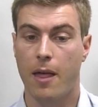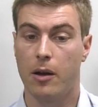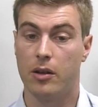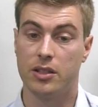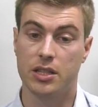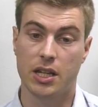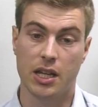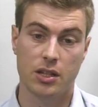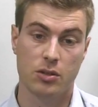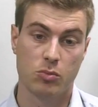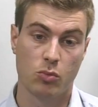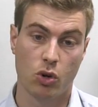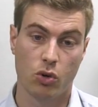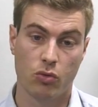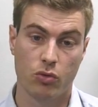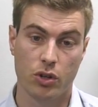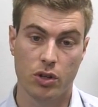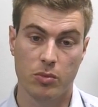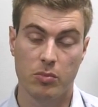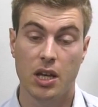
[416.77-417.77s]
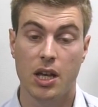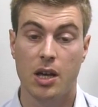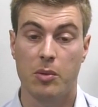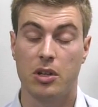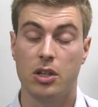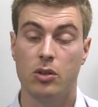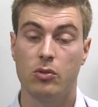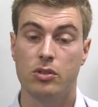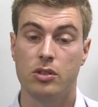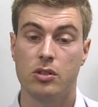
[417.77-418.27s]
It takes more room,
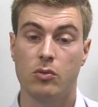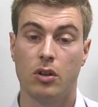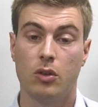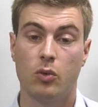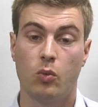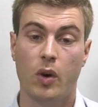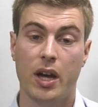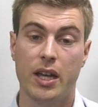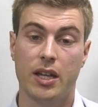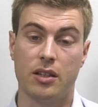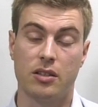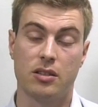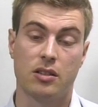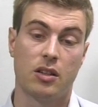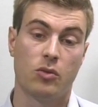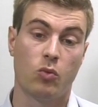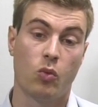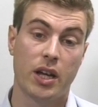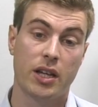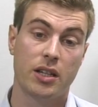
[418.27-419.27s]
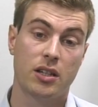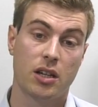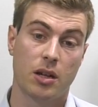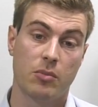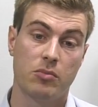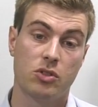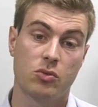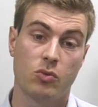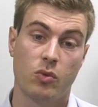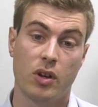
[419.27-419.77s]
but you also want weight, and weight comes